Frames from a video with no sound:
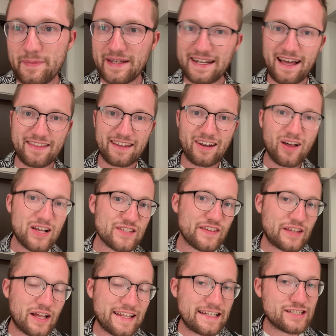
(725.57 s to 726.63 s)
But now the last thing
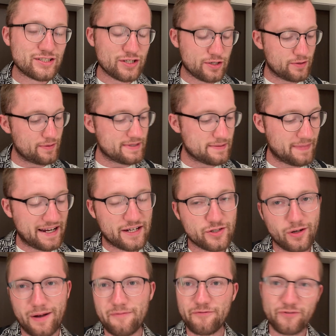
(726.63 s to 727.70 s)
that I need to do to make sure
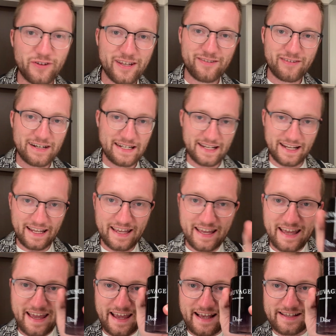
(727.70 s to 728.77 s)
I'm fully ready
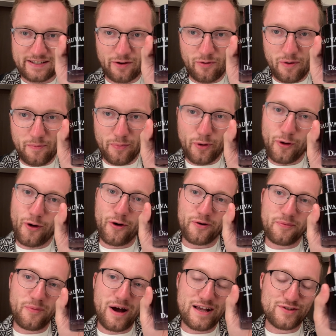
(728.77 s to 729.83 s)
is go and put on
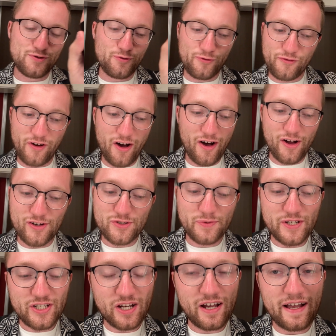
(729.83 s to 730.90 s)
my Sauvage,
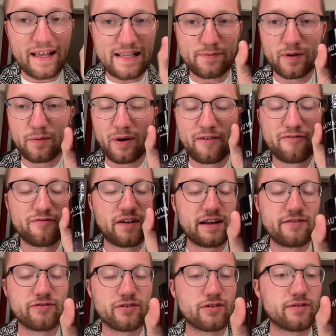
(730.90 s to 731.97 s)
which is one of my
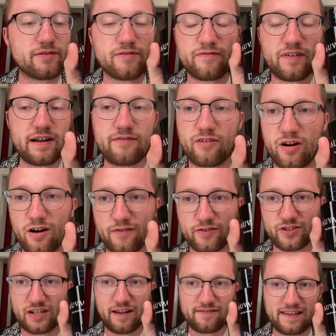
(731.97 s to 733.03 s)
favourite, favourite
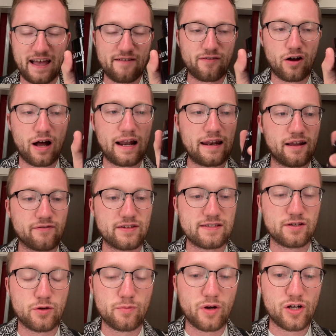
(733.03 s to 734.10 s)
aftershaves ever. I love it
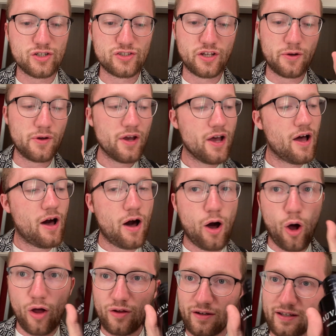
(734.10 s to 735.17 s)
so much. So
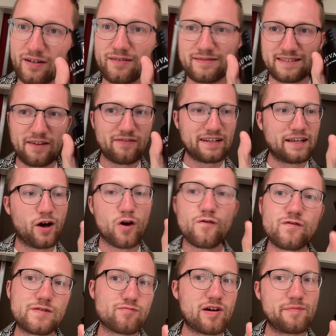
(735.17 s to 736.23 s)
I'm going to definitely
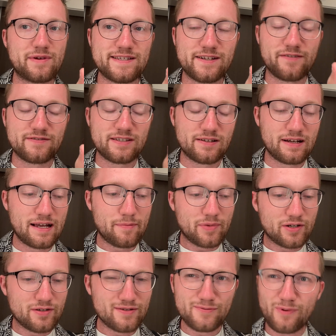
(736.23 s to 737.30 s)
overspray myself tonight
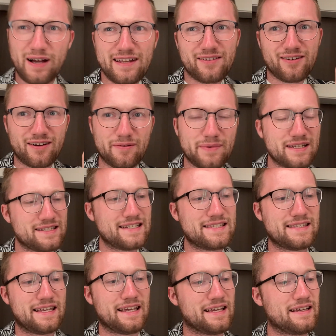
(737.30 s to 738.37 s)
because why not? I'm at
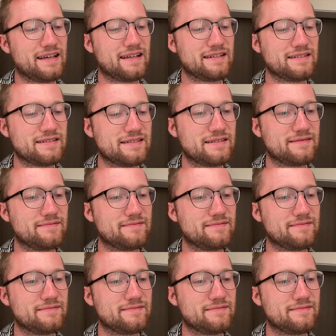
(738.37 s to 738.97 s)
Disney and